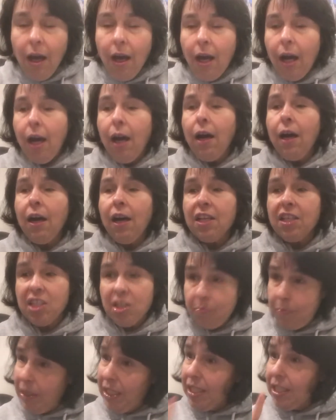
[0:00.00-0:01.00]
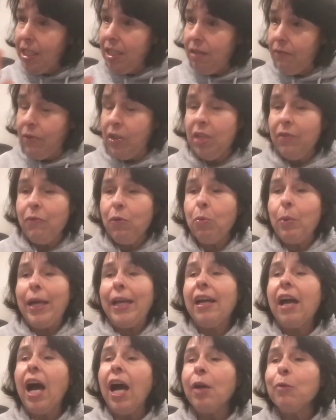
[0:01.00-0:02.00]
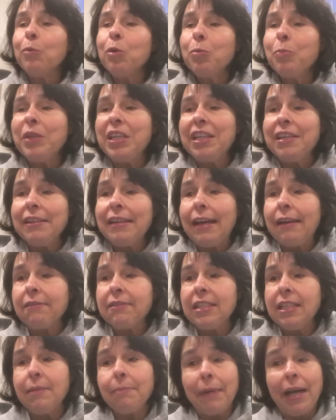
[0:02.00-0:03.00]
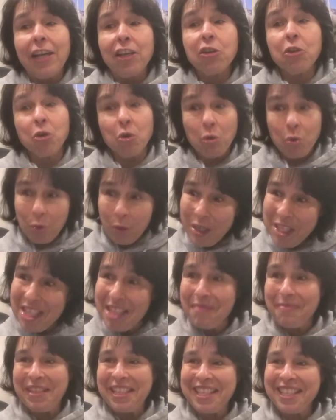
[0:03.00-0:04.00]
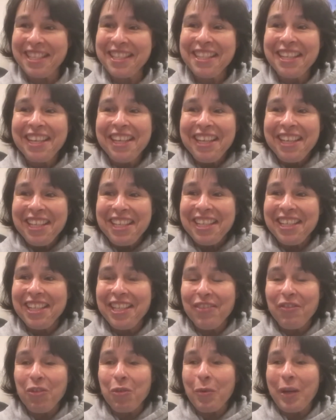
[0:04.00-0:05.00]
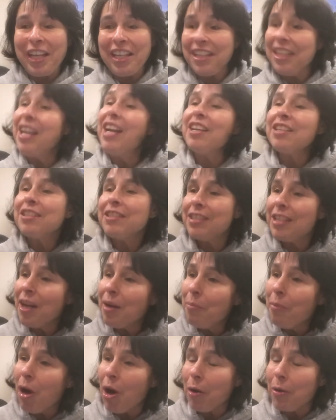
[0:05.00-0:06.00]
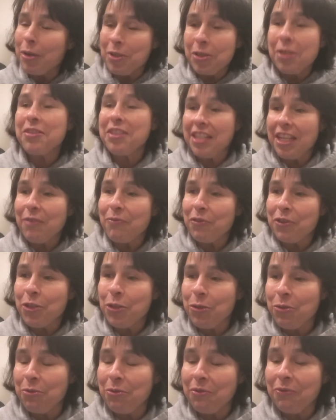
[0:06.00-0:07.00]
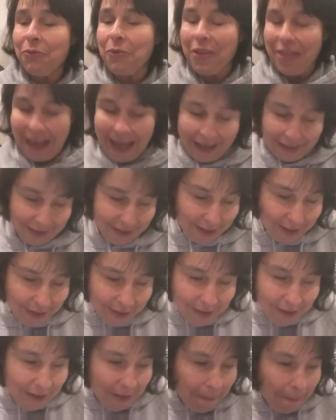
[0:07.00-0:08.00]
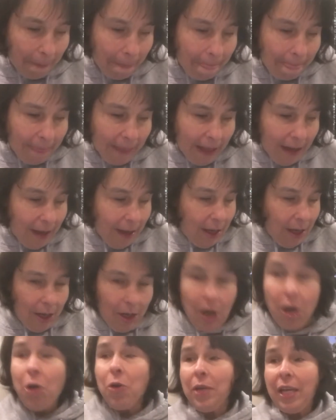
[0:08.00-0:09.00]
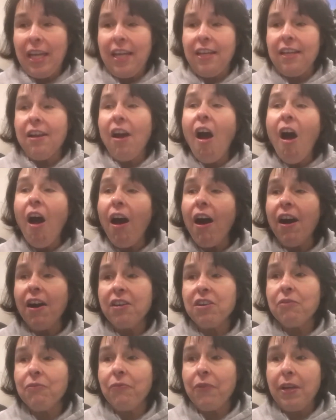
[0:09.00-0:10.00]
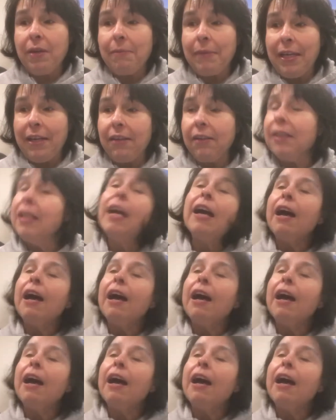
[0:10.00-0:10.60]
Uh, speaking of giveaway, I will be announcing my Christmas giveaway tomorrow, so stay tuned for that. Okay, on to friend mail.